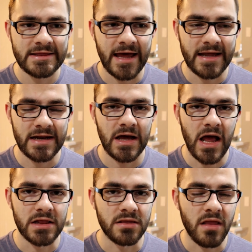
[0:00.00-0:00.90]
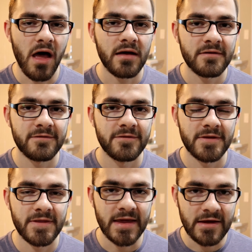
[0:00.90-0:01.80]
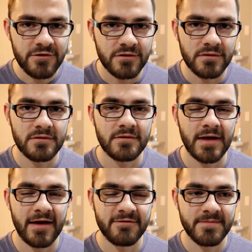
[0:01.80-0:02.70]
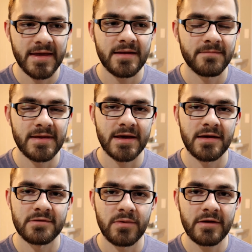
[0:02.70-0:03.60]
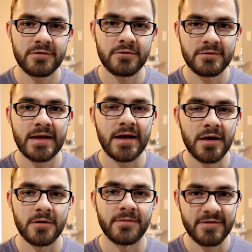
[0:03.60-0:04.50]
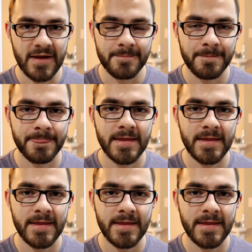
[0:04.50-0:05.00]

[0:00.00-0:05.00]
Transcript: that a lot of the issues have been because Russell's not 100%.